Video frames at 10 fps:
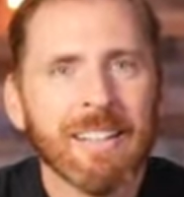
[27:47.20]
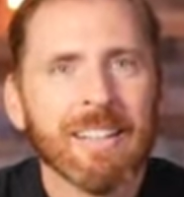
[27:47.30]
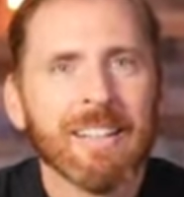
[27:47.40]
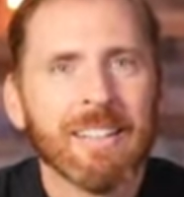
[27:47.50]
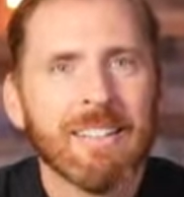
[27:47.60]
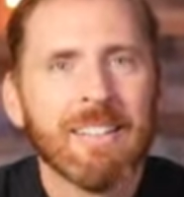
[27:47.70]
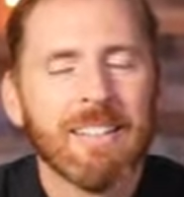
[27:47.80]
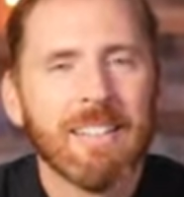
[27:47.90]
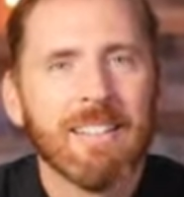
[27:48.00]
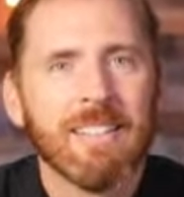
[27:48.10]

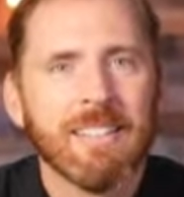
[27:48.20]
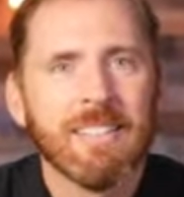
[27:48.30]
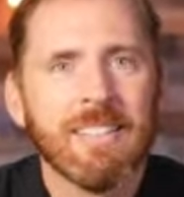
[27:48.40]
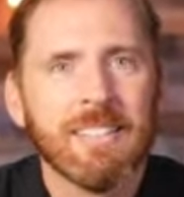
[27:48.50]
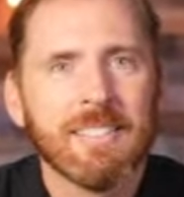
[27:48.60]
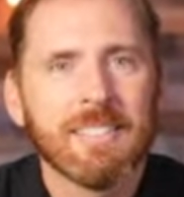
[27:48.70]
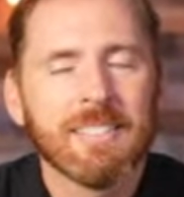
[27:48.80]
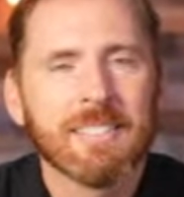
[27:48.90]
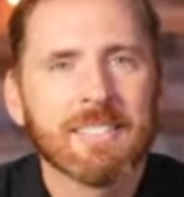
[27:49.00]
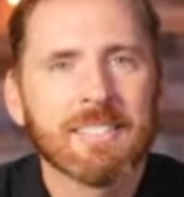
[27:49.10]

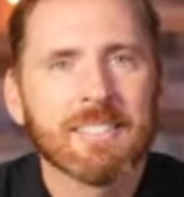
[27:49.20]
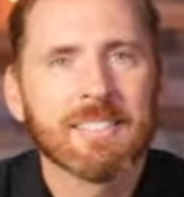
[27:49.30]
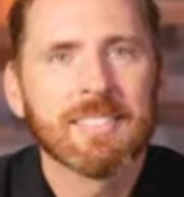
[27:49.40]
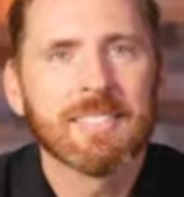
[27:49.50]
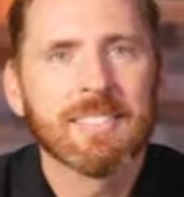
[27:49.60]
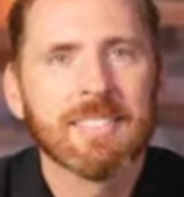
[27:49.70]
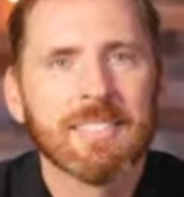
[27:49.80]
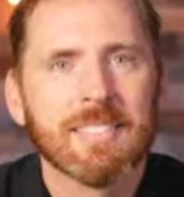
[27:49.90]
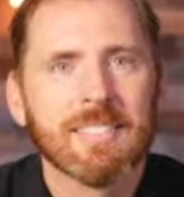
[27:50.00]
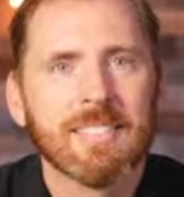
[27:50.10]

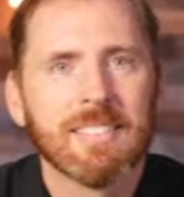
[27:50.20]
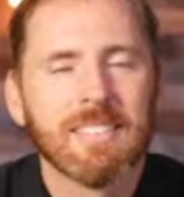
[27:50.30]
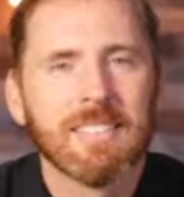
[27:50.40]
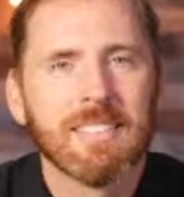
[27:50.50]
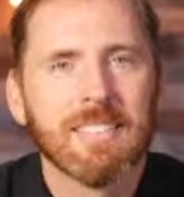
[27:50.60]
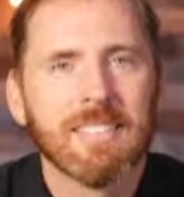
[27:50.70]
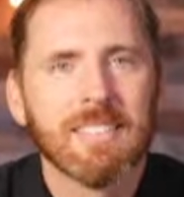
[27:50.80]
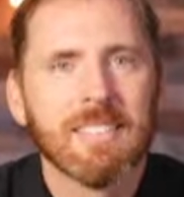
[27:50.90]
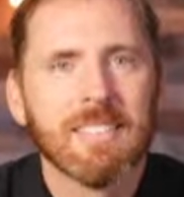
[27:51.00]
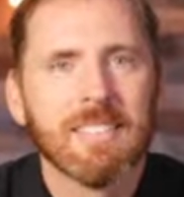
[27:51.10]

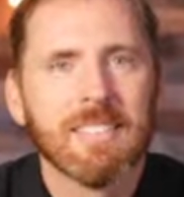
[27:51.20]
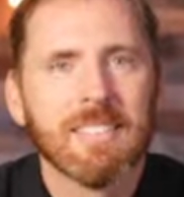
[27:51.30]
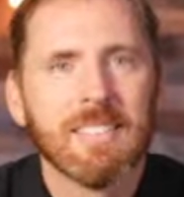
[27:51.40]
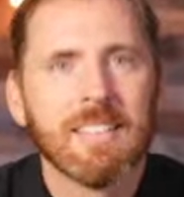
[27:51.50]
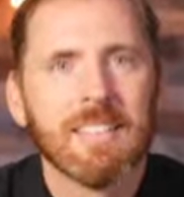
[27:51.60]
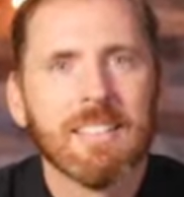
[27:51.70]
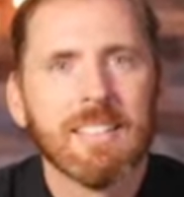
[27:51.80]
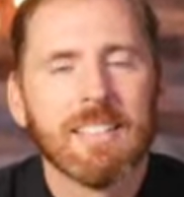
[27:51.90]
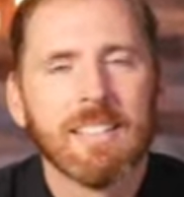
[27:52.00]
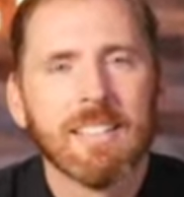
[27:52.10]

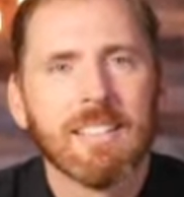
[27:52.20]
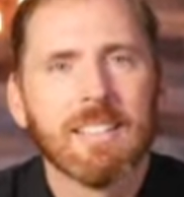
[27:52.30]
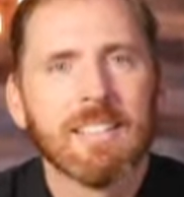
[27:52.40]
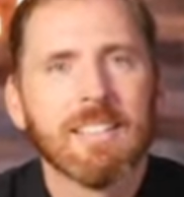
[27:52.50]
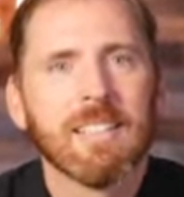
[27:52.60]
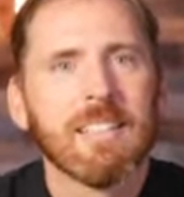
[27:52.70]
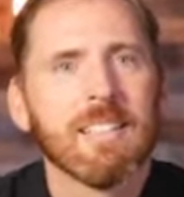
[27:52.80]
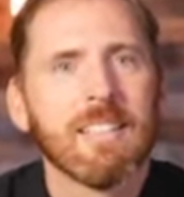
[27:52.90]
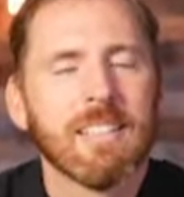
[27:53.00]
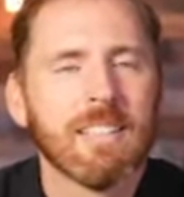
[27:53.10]

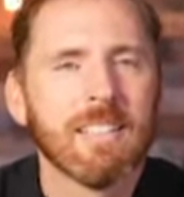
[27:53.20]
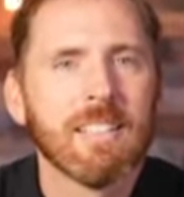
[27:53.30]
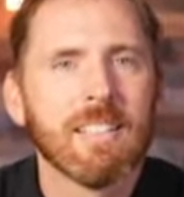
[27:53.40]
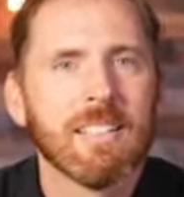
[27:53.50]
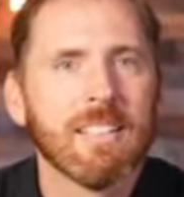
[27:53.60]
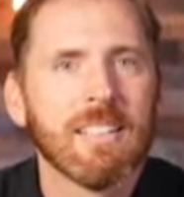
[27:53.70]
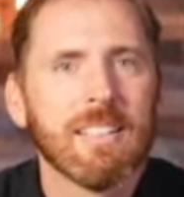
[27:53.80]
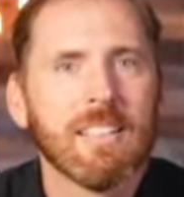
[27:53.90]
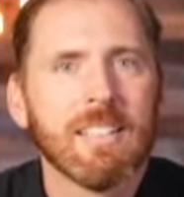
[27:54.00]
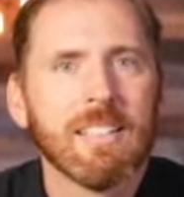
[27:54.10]

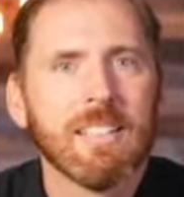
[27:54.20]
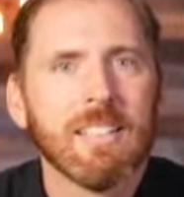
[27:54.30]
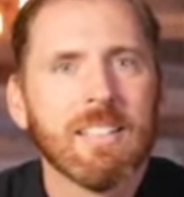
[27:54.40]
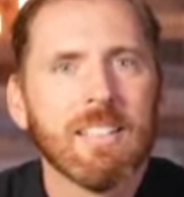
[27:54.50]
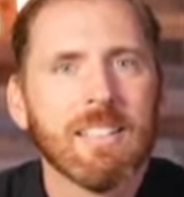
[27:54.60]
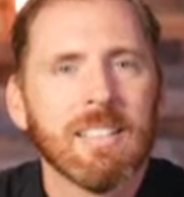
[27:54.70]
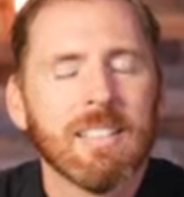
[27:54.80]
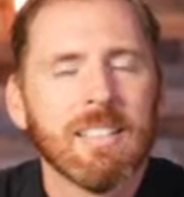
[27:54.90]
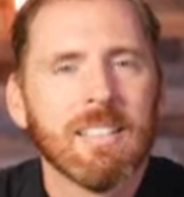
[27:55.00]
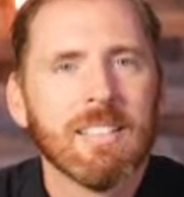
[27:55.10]
The person shown says nothing.